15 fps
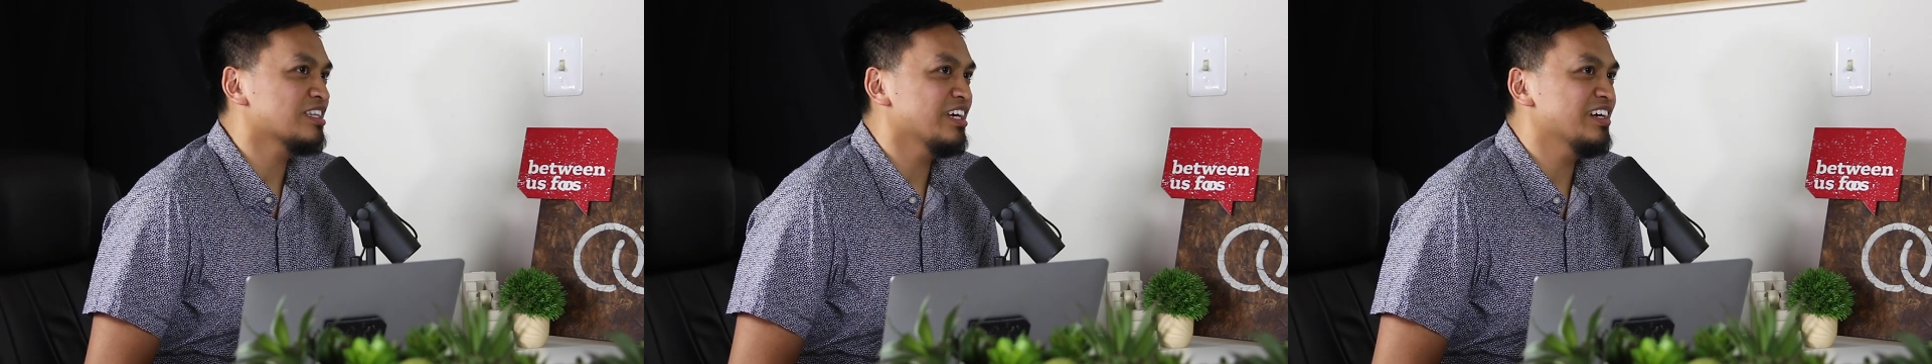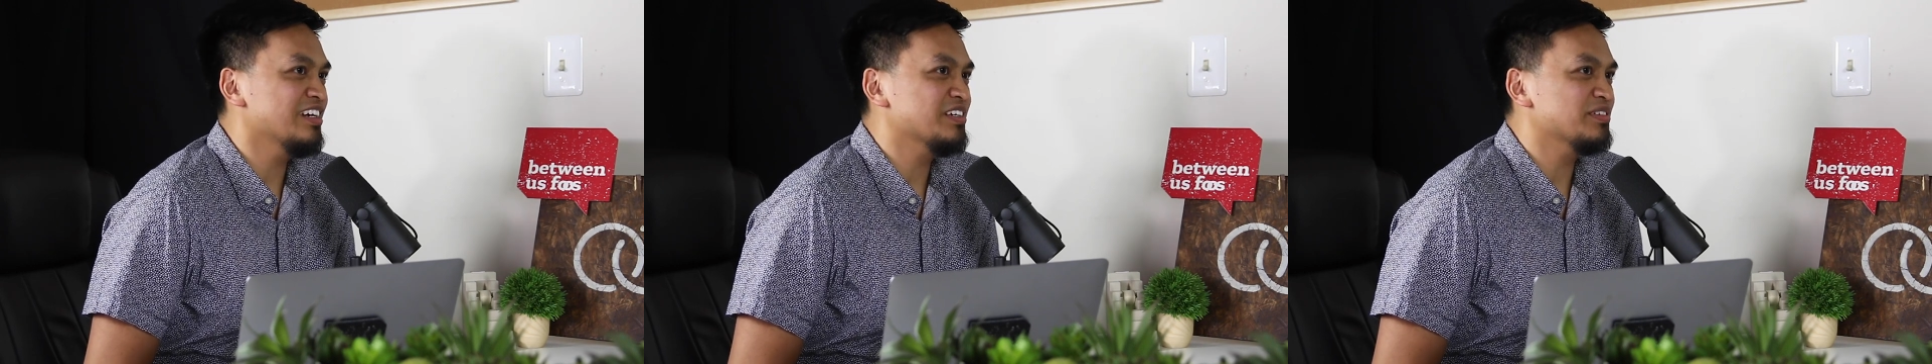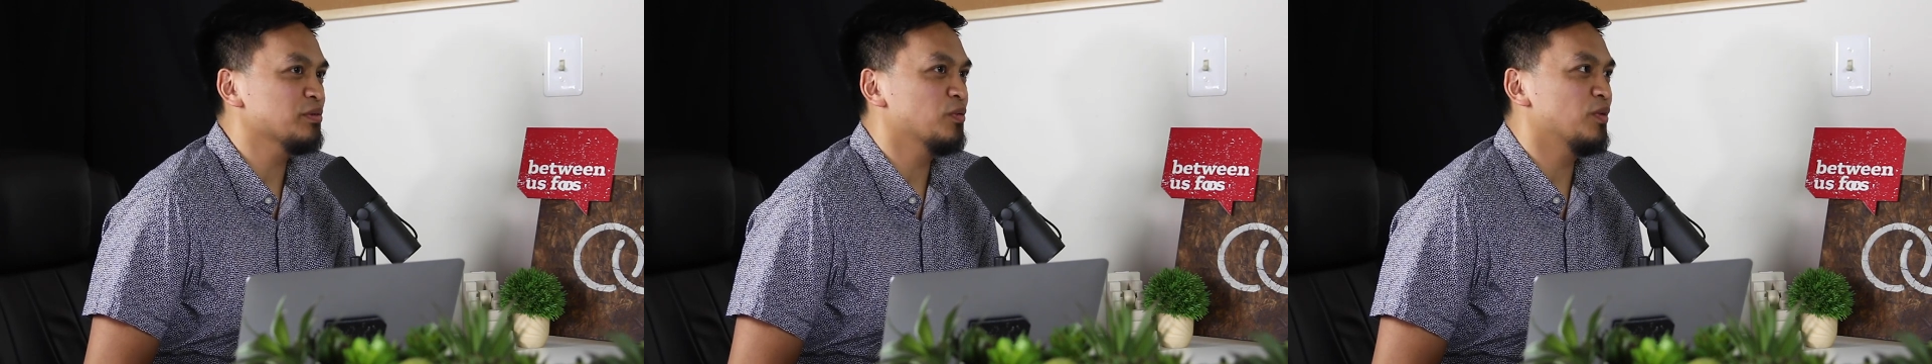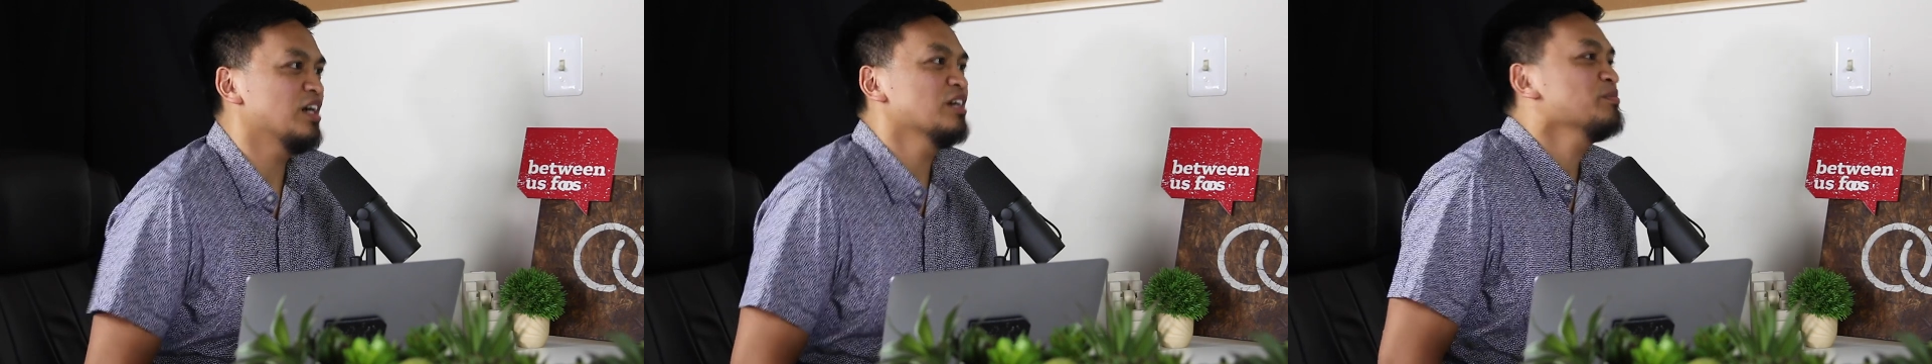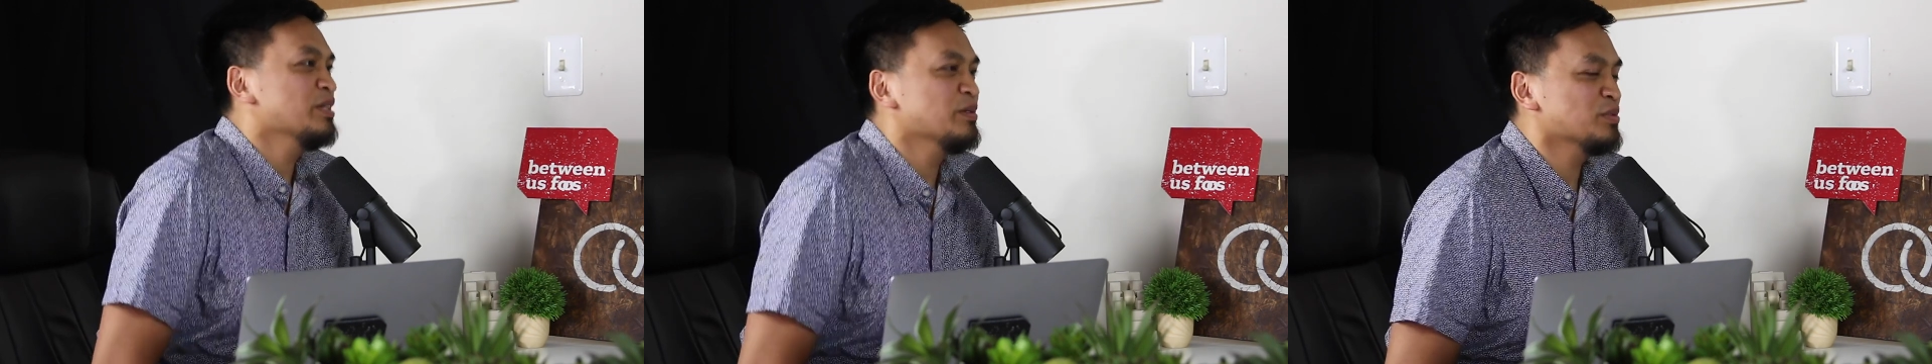they
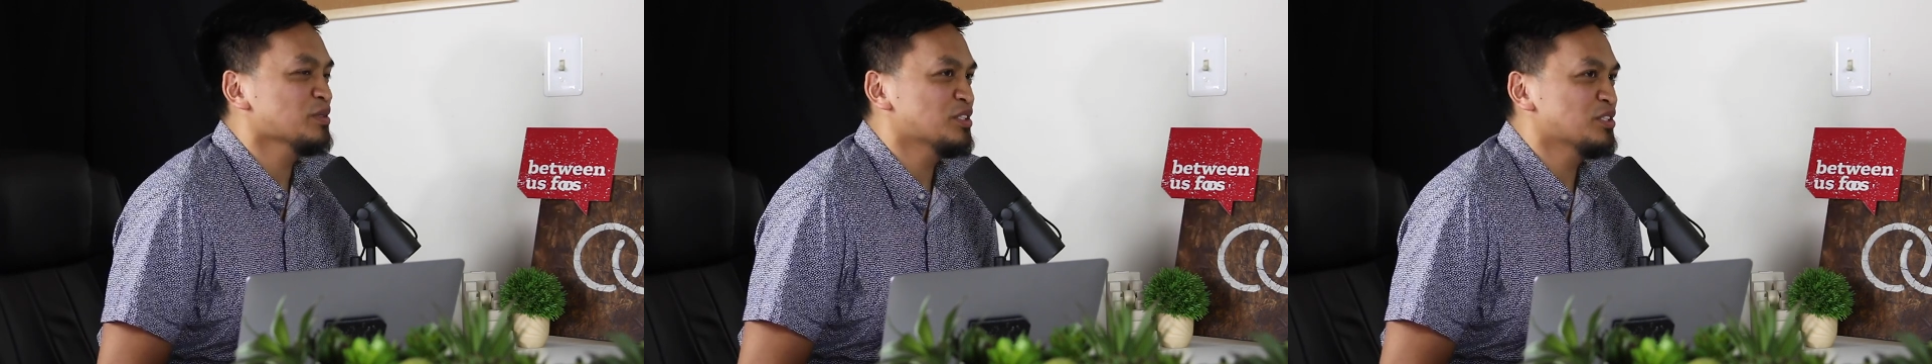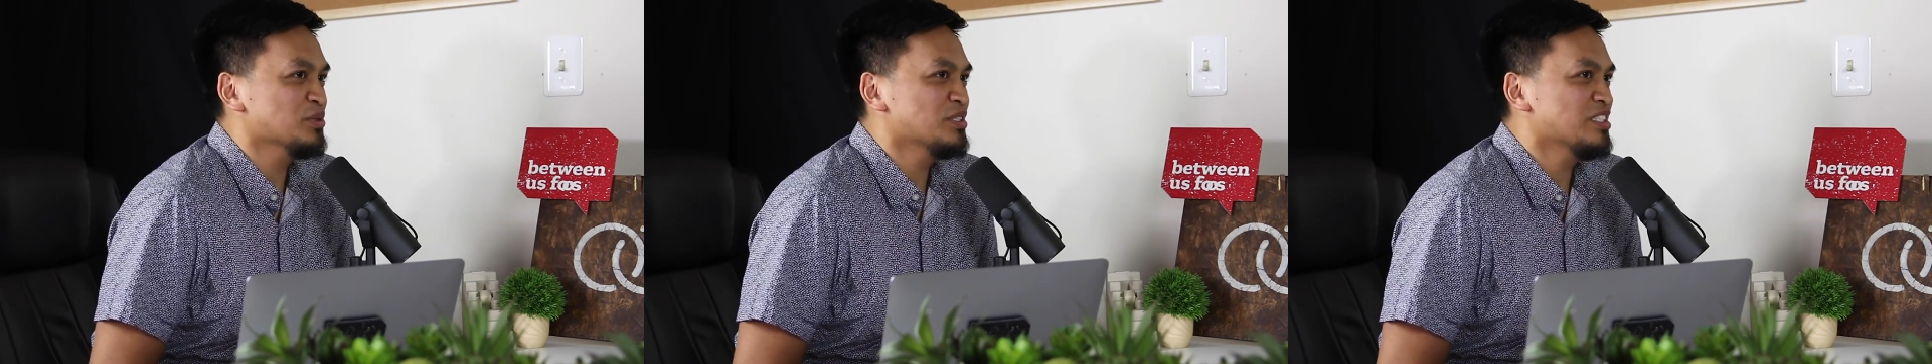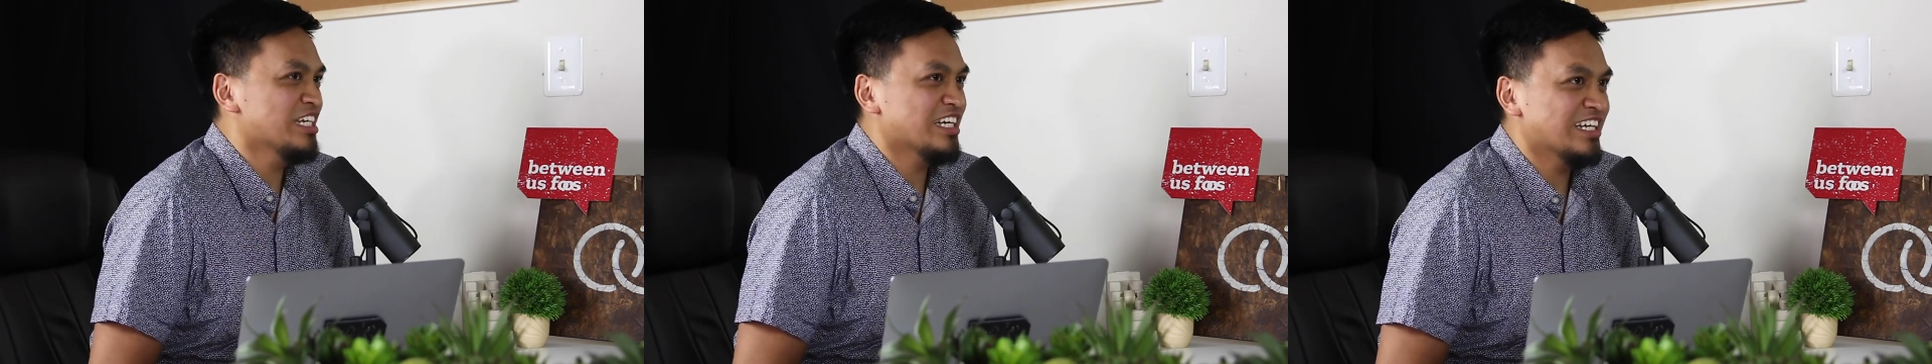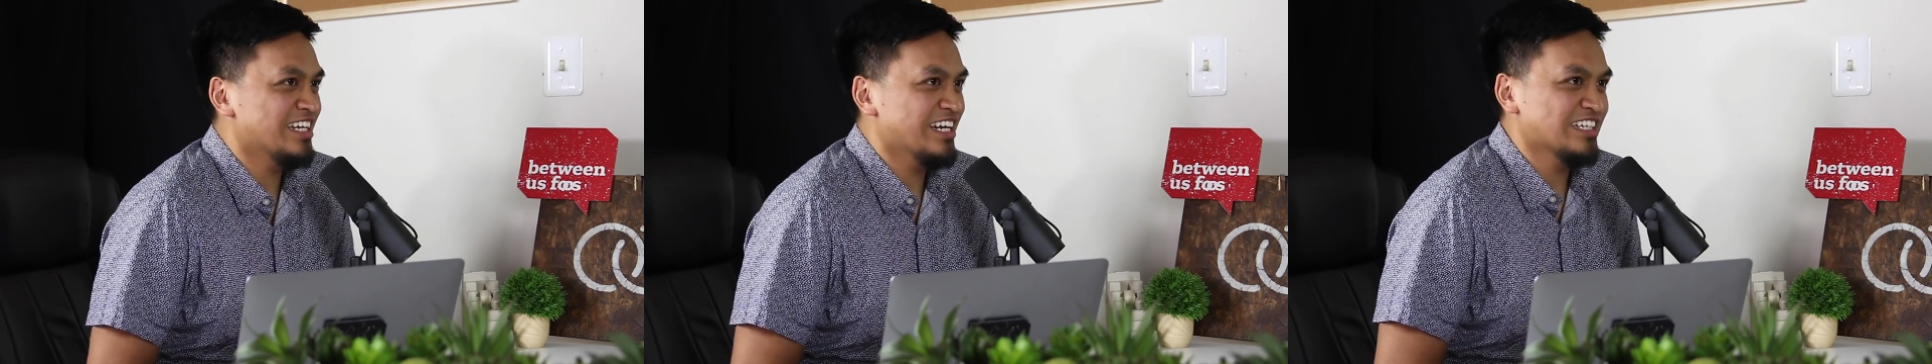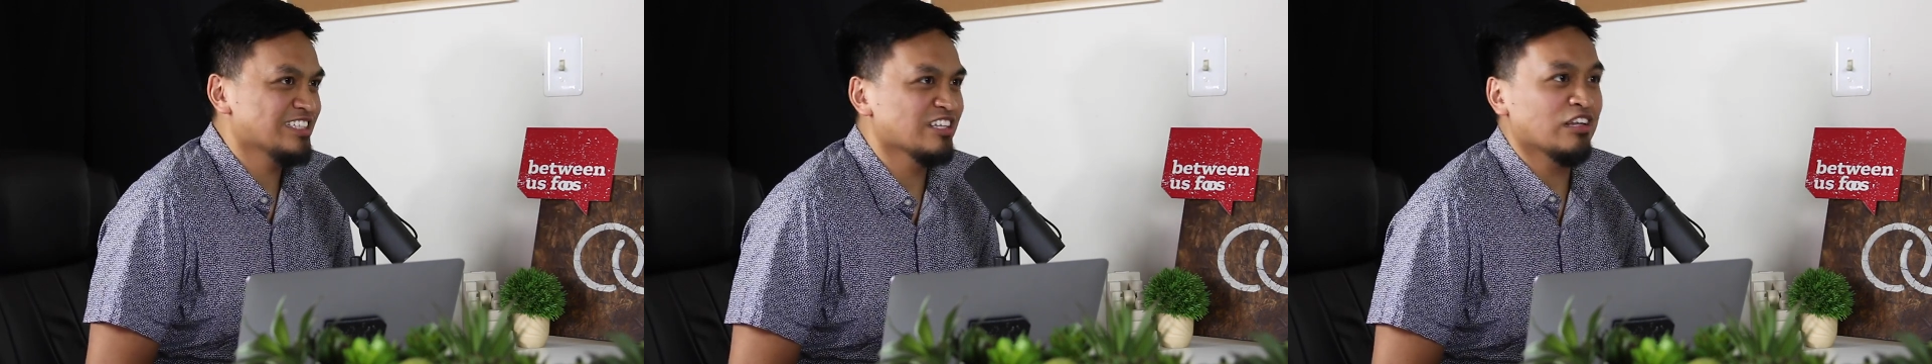want people to sing and
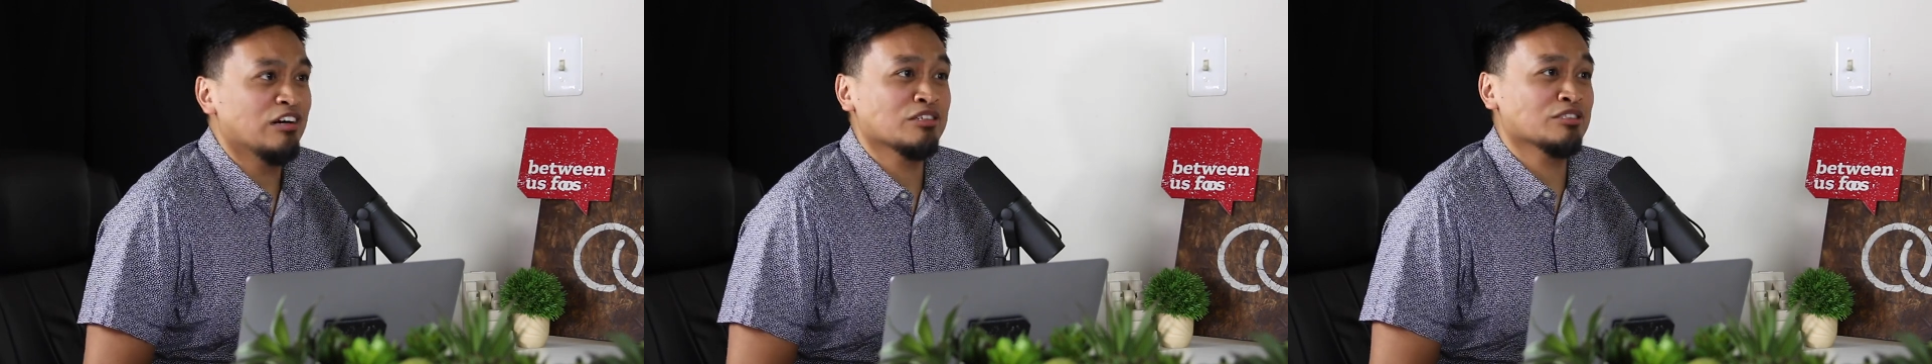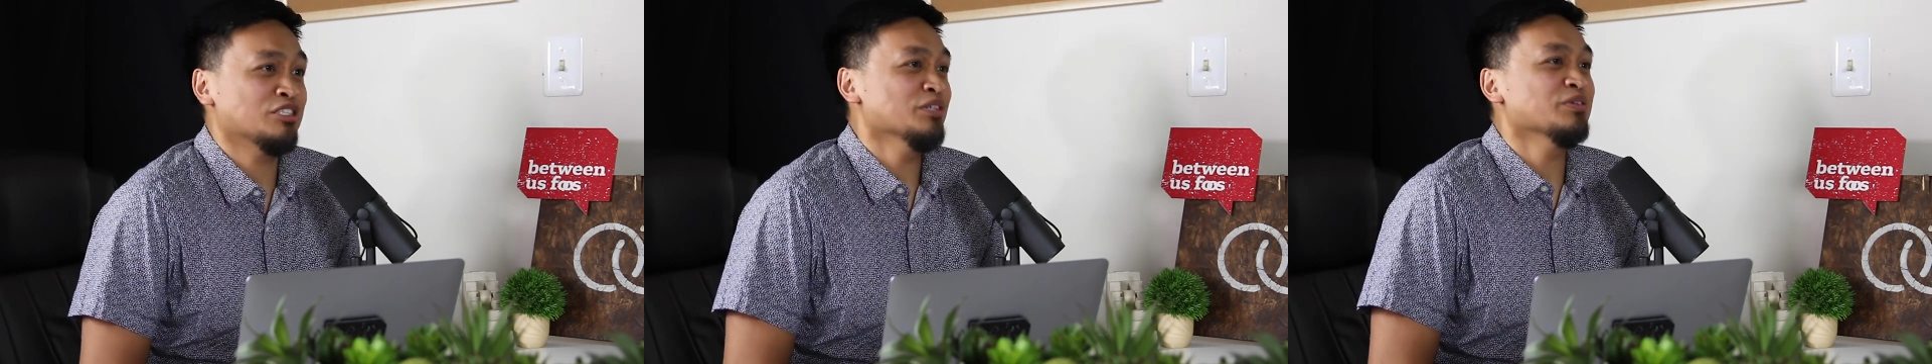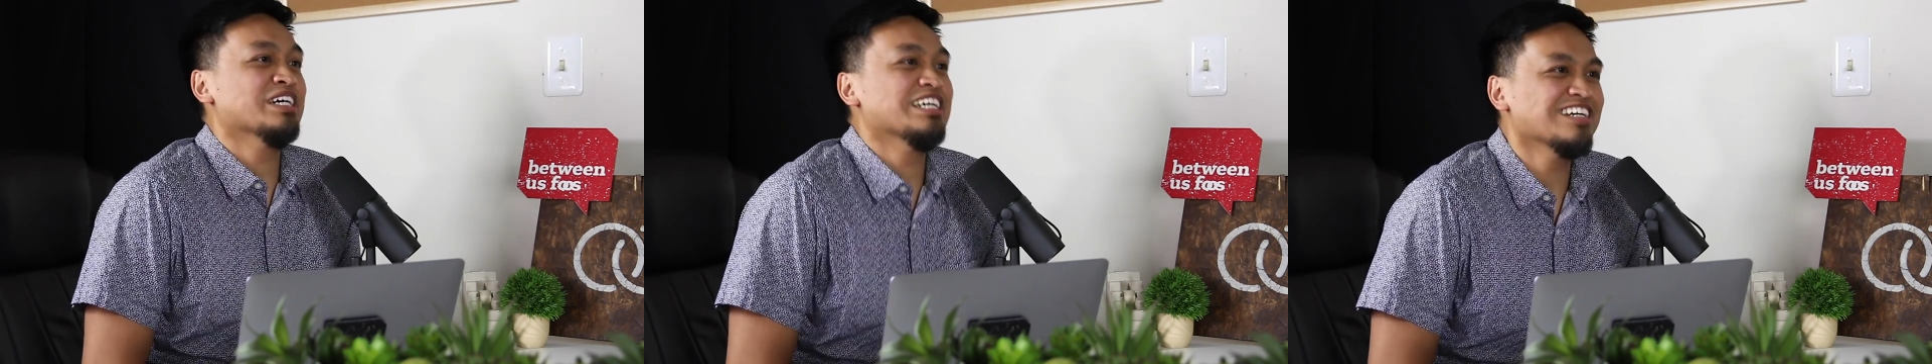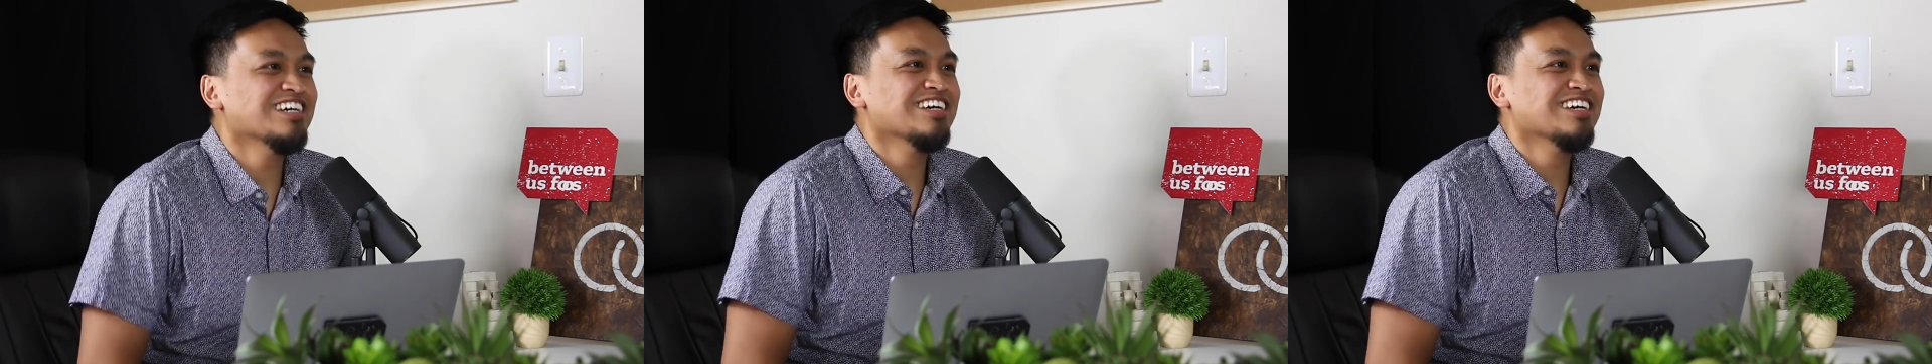dance along to it.